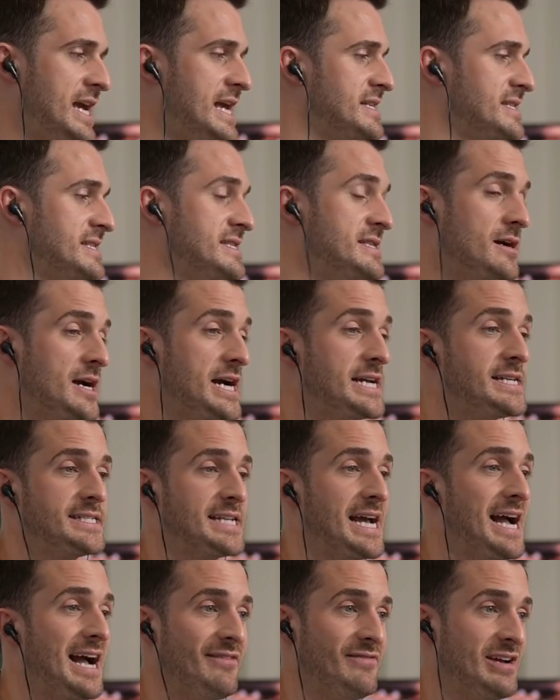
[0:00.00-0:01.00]
it's nice
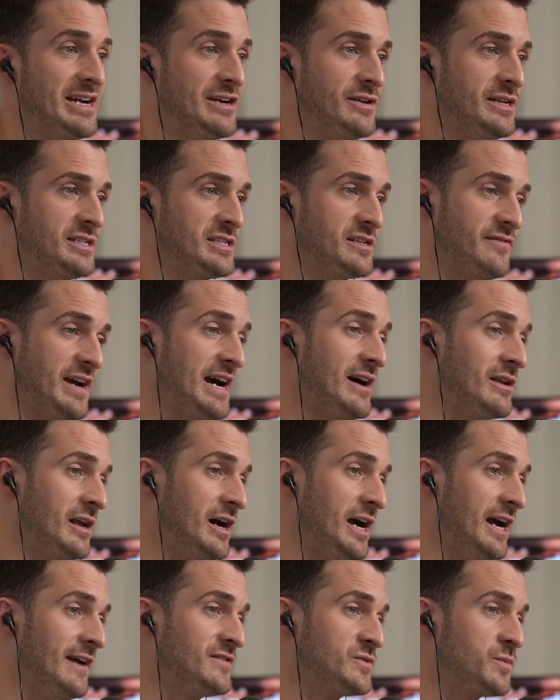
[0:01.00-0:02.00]
to have areas of our
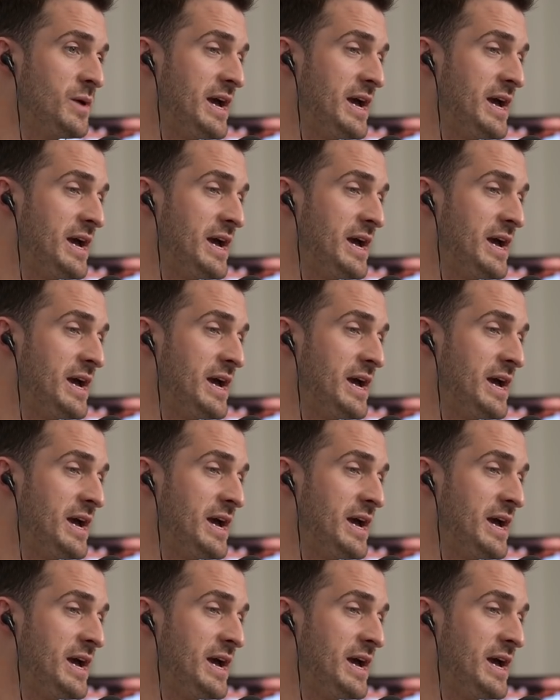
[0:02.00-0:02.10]
lives